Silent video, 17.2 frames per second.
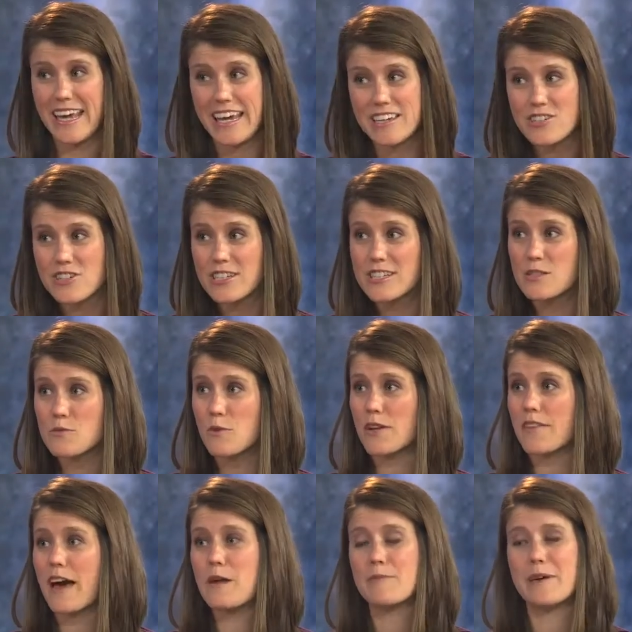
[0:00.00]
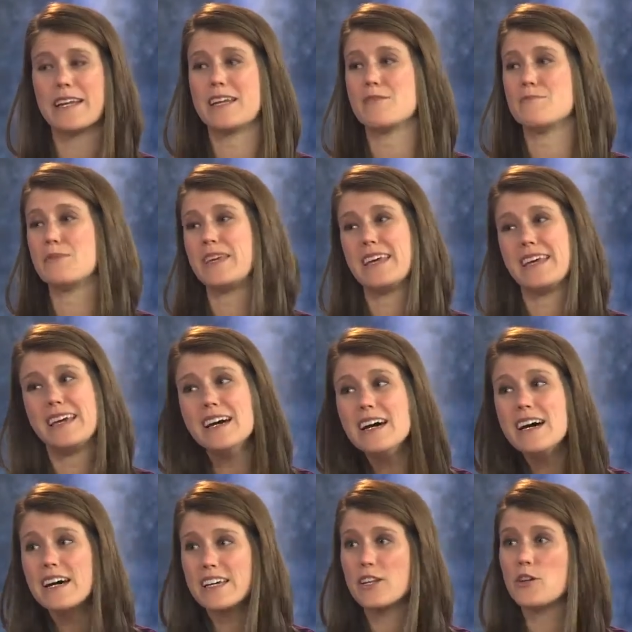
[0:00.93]
medications where that might not be,
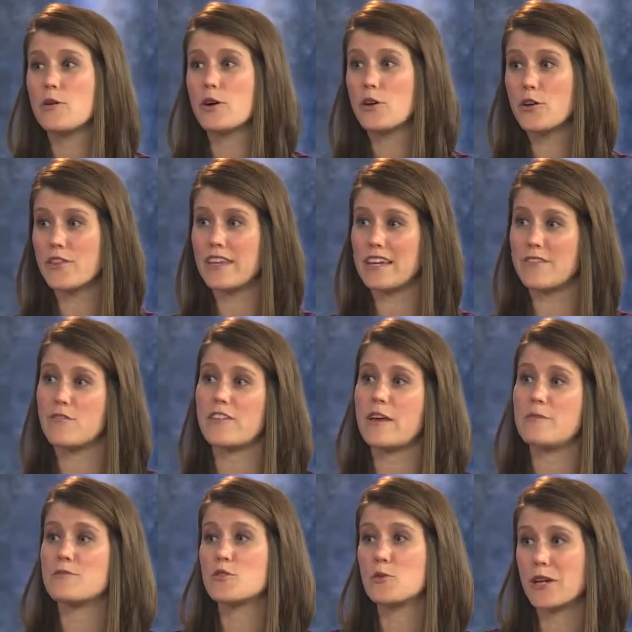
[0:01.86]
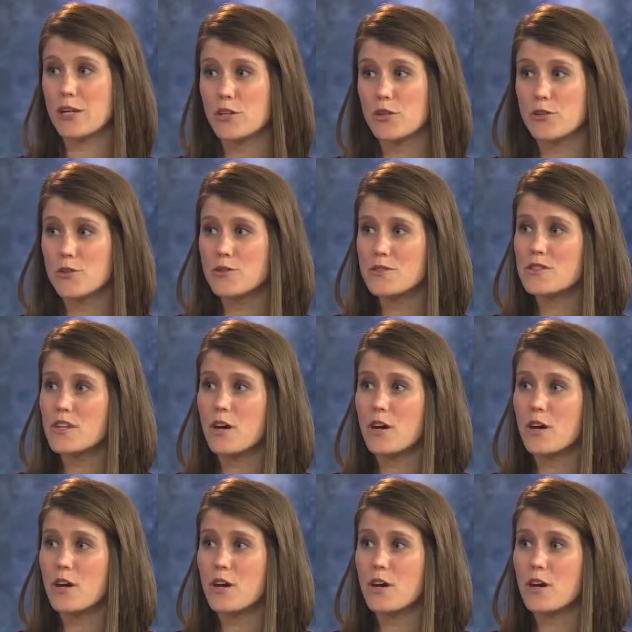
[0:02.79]
you know, a good thing for them to include.